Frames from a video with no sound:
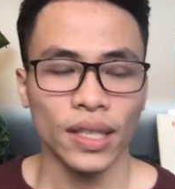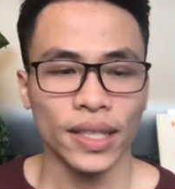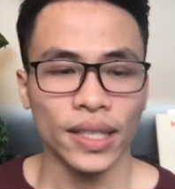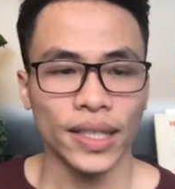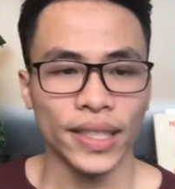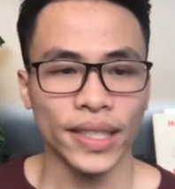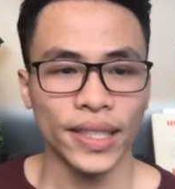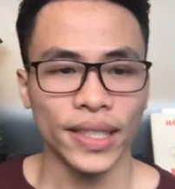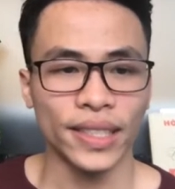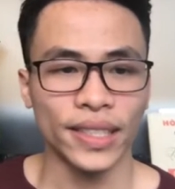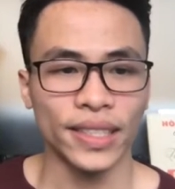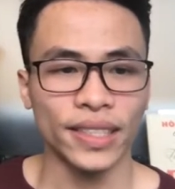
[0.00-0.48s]

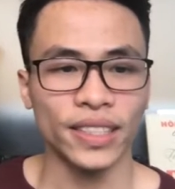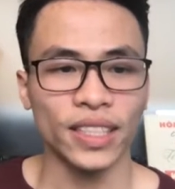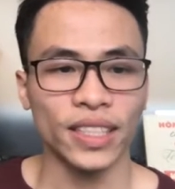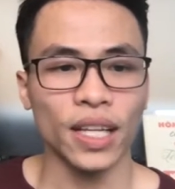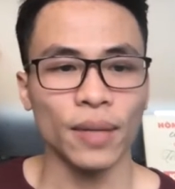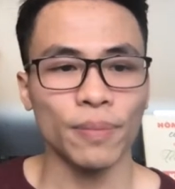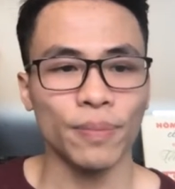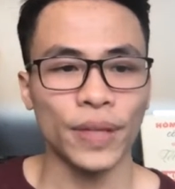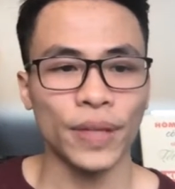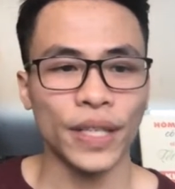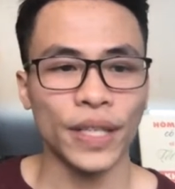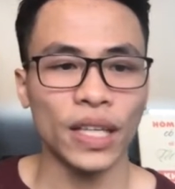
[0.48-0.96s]
is
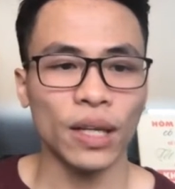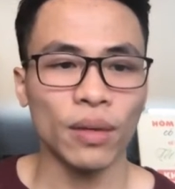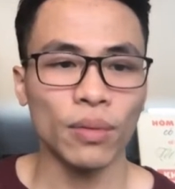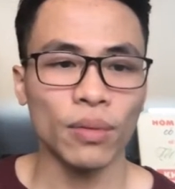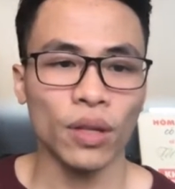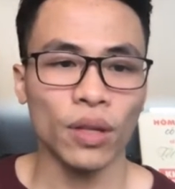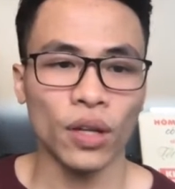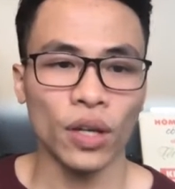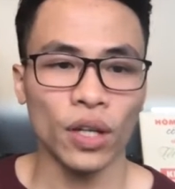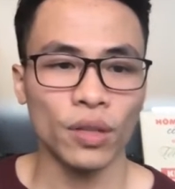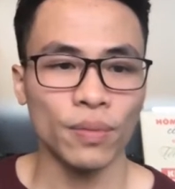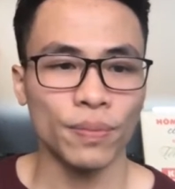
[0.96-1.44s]

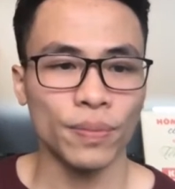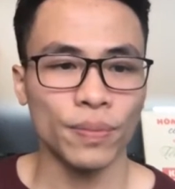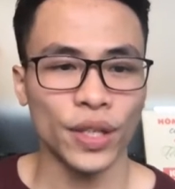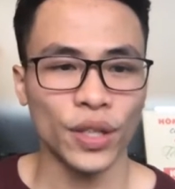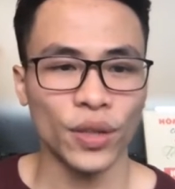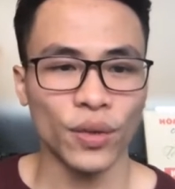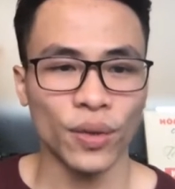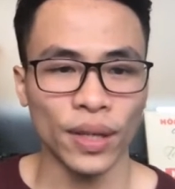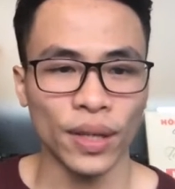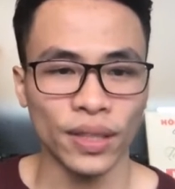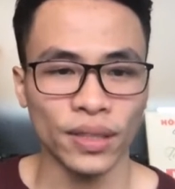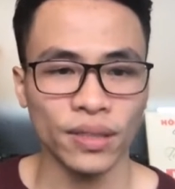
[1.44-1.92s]
PWA
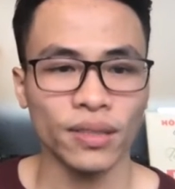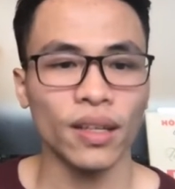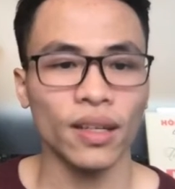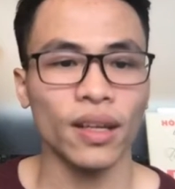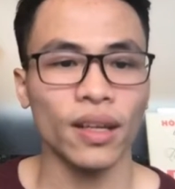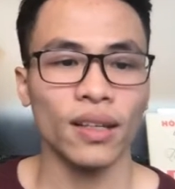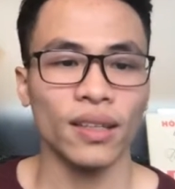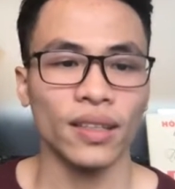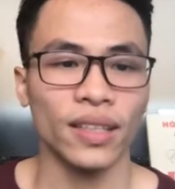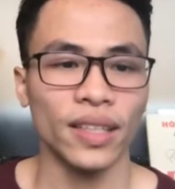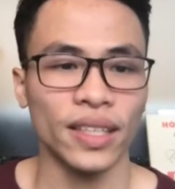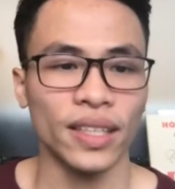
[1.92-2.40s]
POS
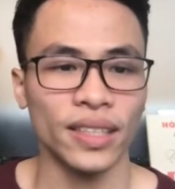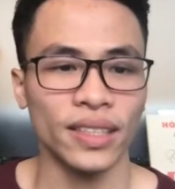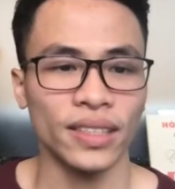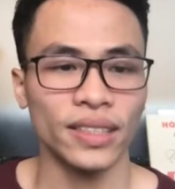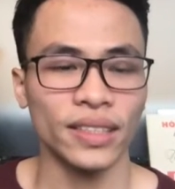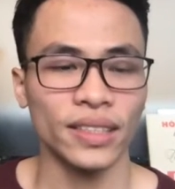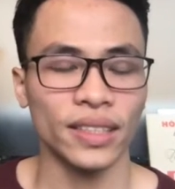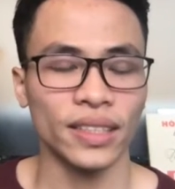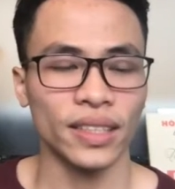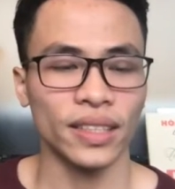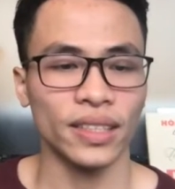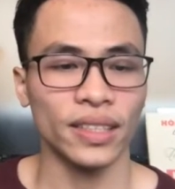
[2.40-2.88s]

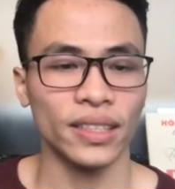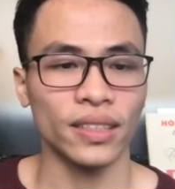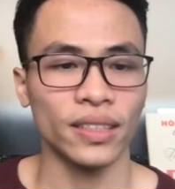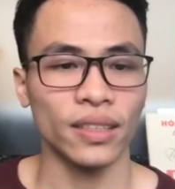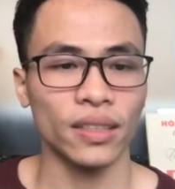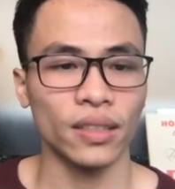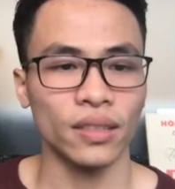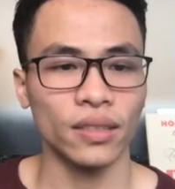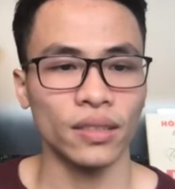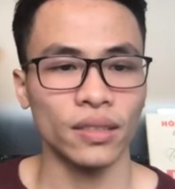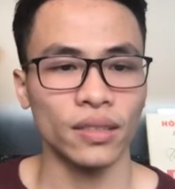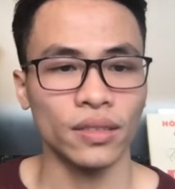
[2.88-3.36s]
is
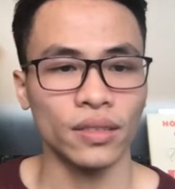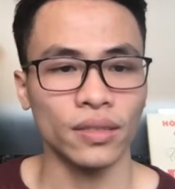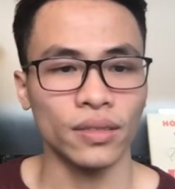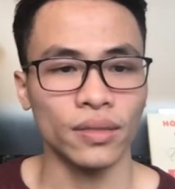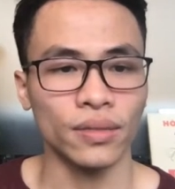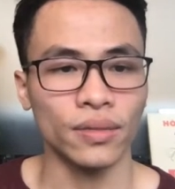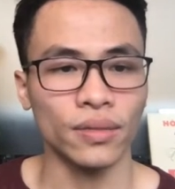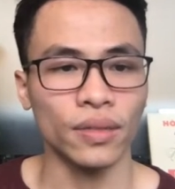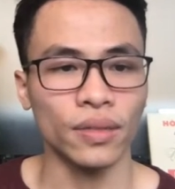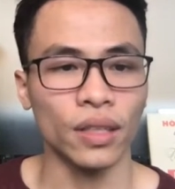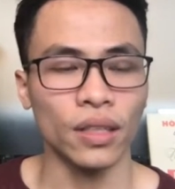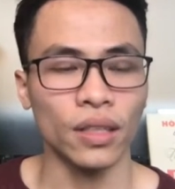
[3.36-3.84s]

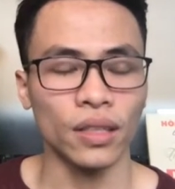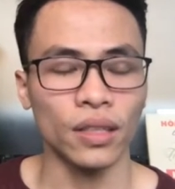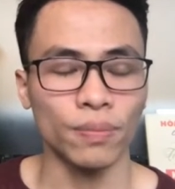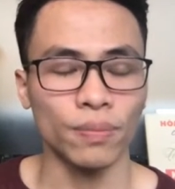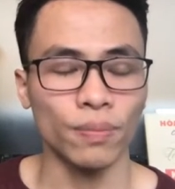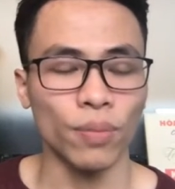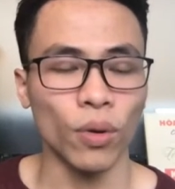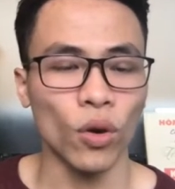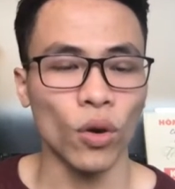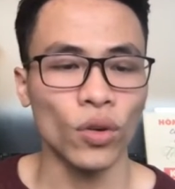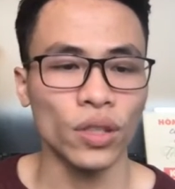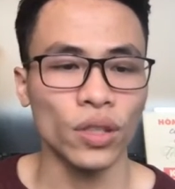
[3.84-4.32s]
a
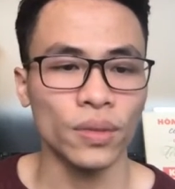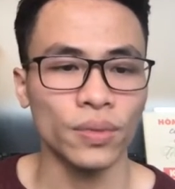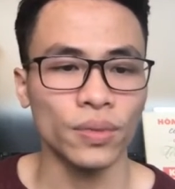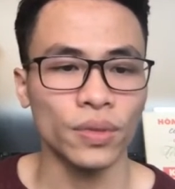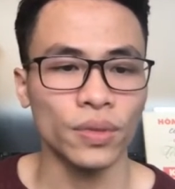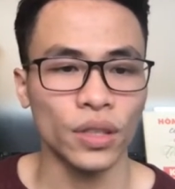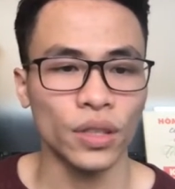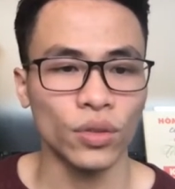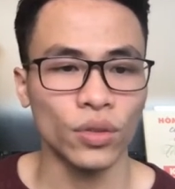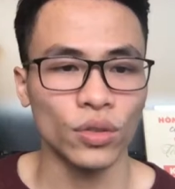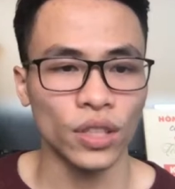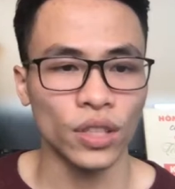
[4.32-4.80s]
point of
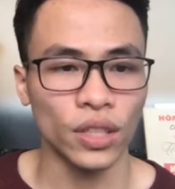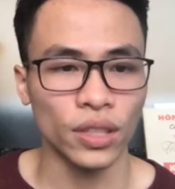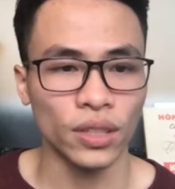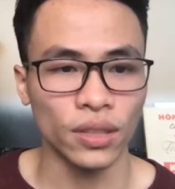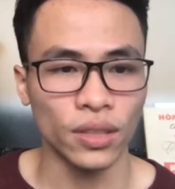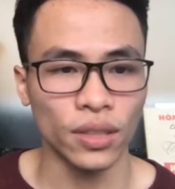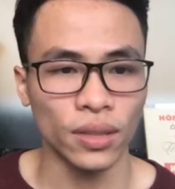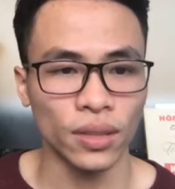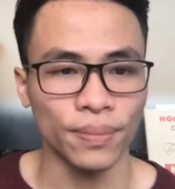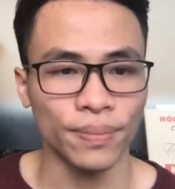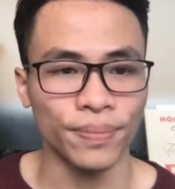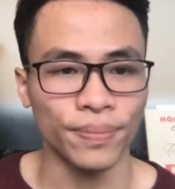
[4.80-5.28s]
sale
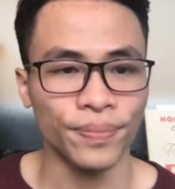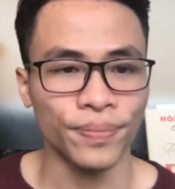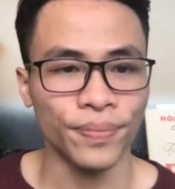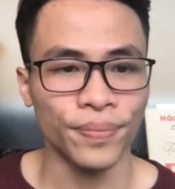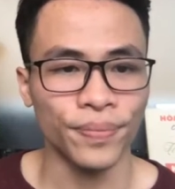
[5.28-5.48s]
system.